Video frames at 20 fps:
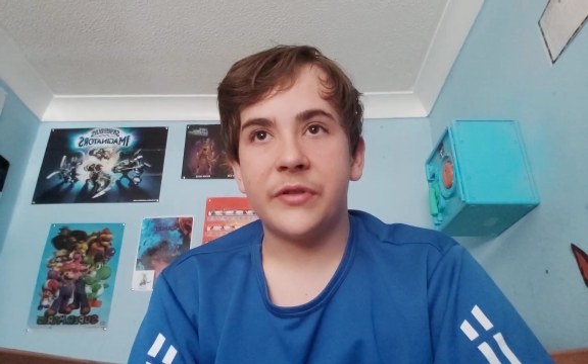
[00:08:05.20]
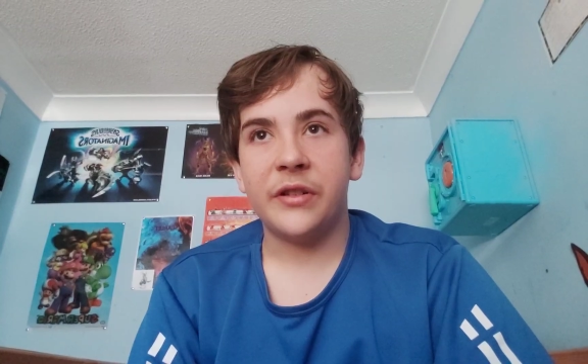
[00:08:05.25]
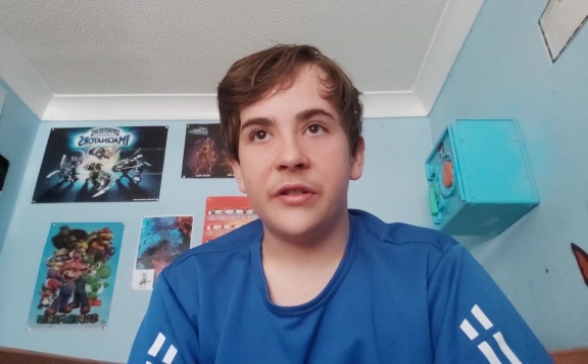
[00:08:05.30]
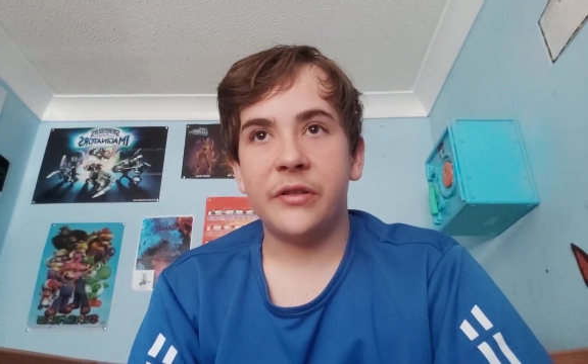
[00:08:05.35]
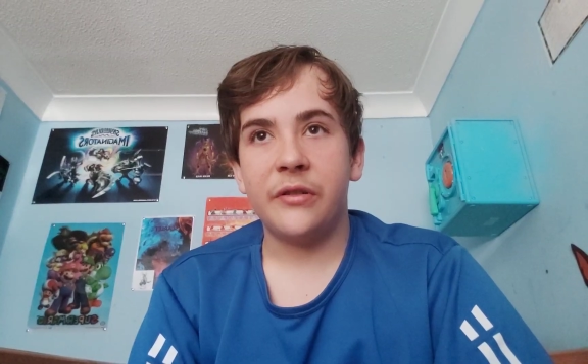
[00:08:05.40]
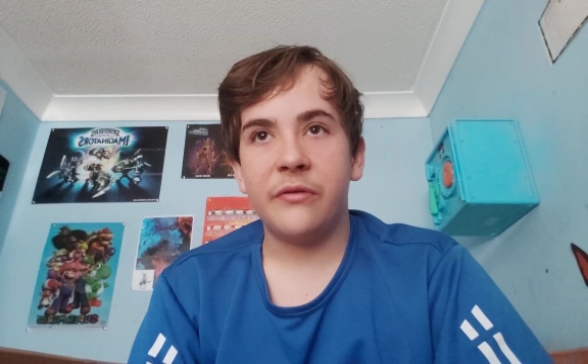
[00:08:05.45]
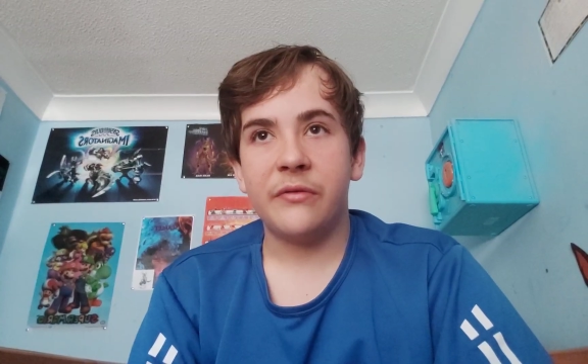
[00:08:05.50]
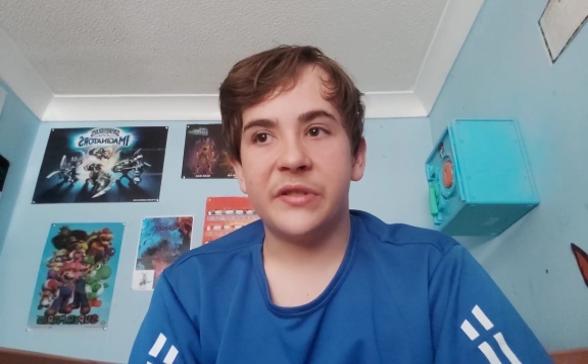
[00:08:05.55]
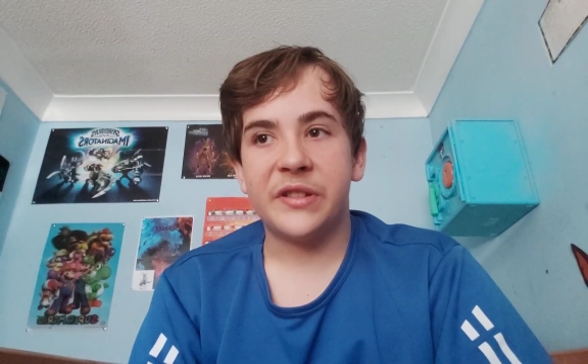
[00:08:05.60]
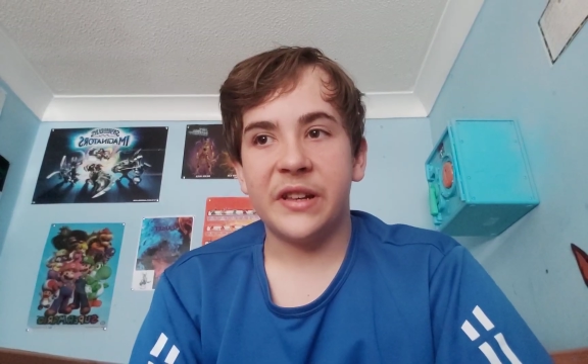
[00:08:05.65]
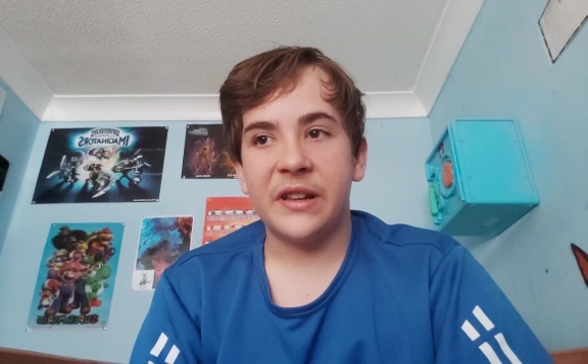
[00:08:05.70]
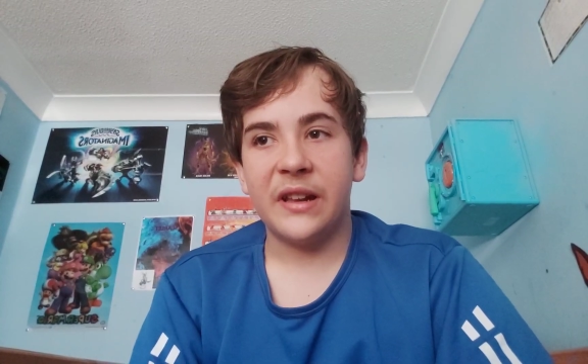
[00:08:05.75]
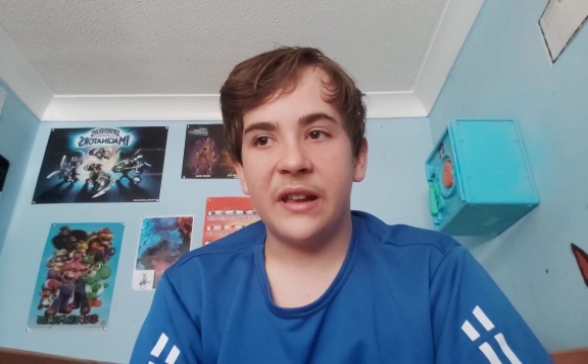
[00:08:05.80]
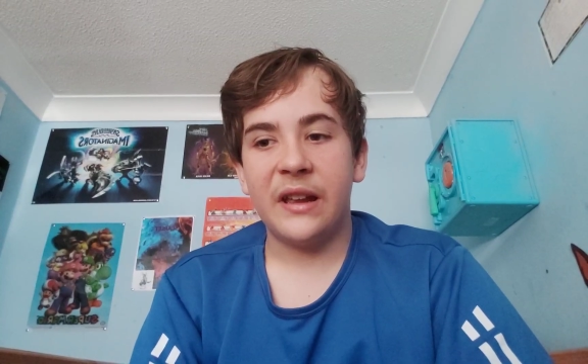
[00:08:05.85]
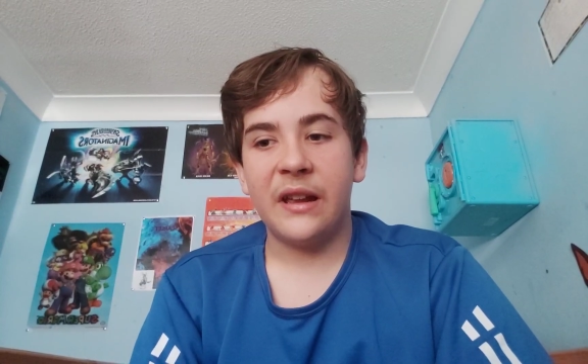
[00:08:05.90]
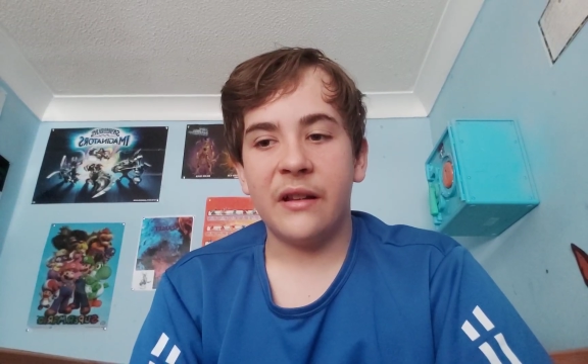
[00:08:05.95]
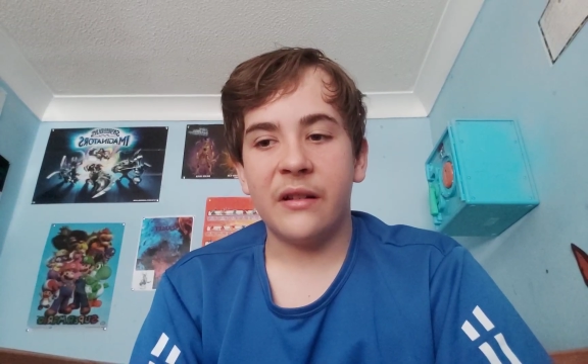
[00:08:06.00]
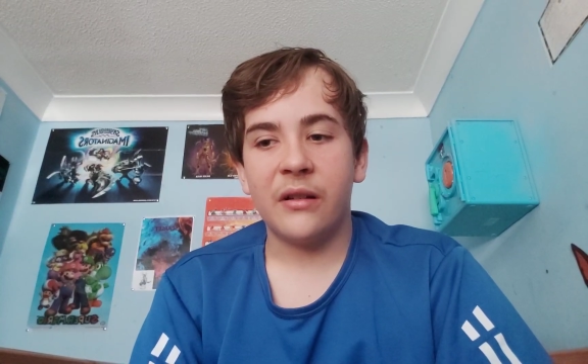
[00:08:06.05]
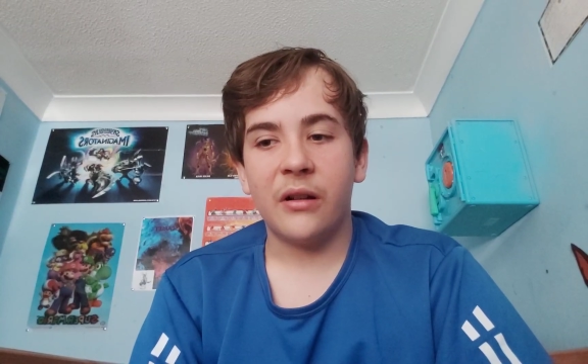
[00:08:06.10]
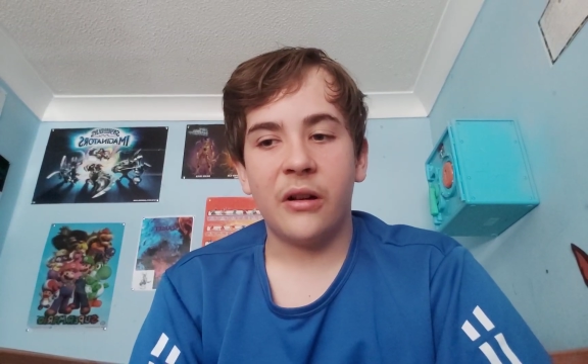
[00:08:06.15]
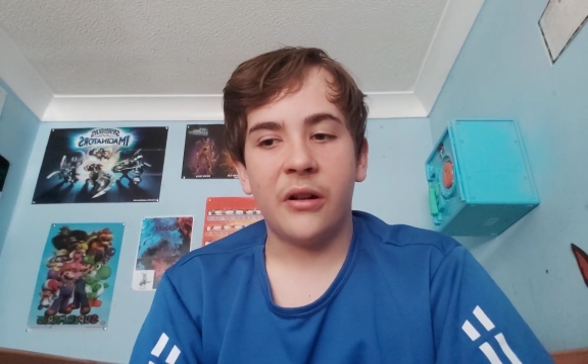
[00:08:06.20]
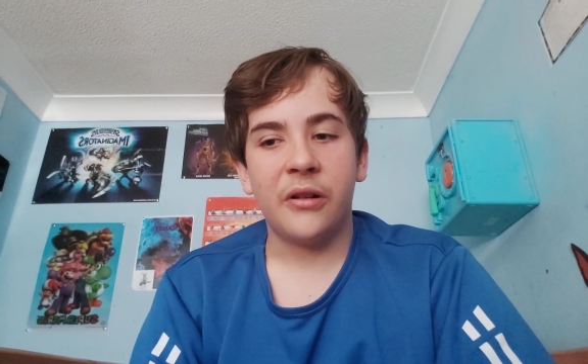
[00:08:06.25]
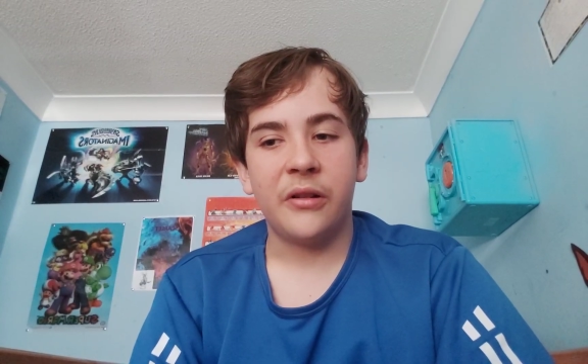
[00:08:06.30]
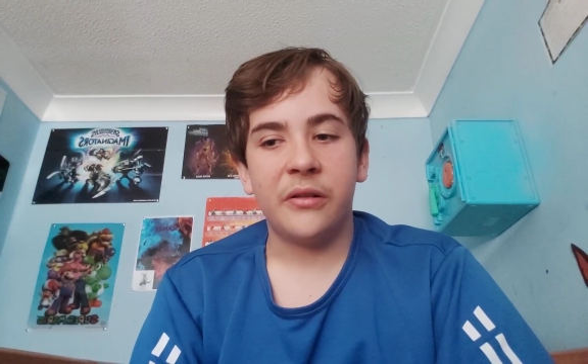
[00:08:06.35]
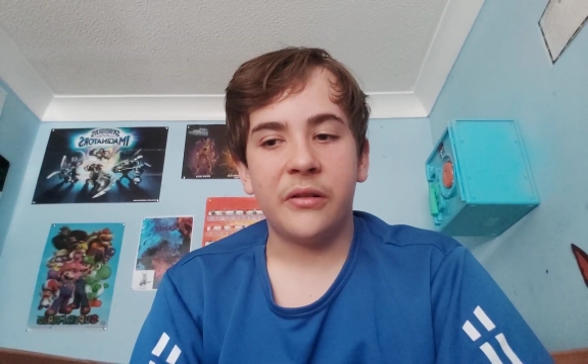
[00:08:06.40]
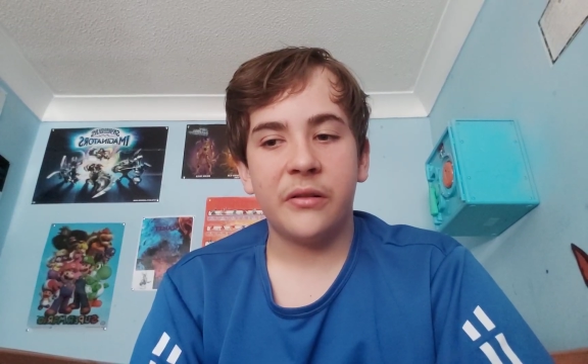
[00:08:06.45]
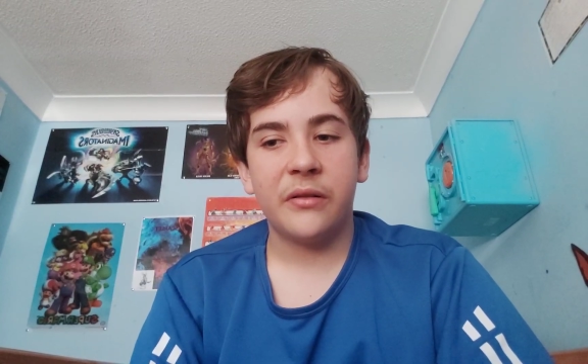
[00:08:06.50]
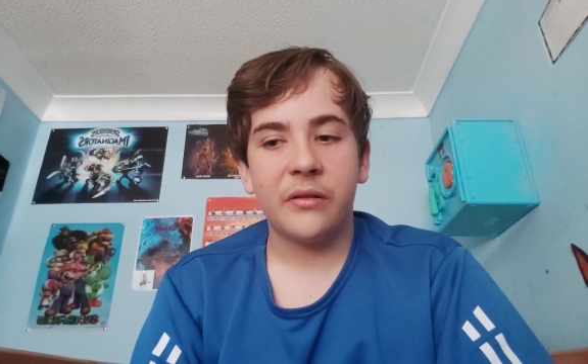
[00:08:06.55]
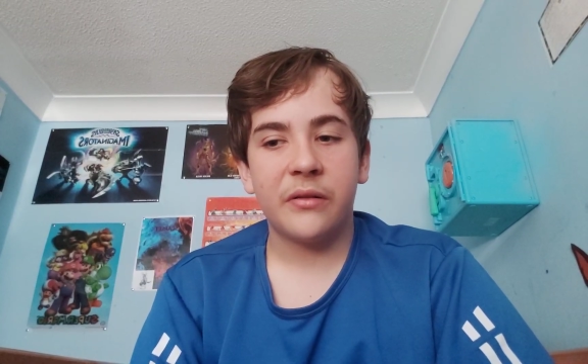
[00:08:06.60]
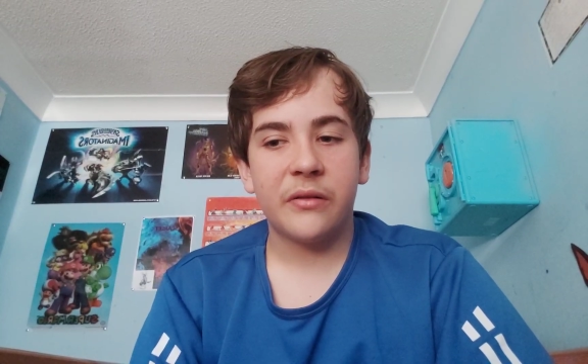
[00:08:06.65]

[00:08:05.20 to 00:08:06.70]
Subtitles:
to use it in like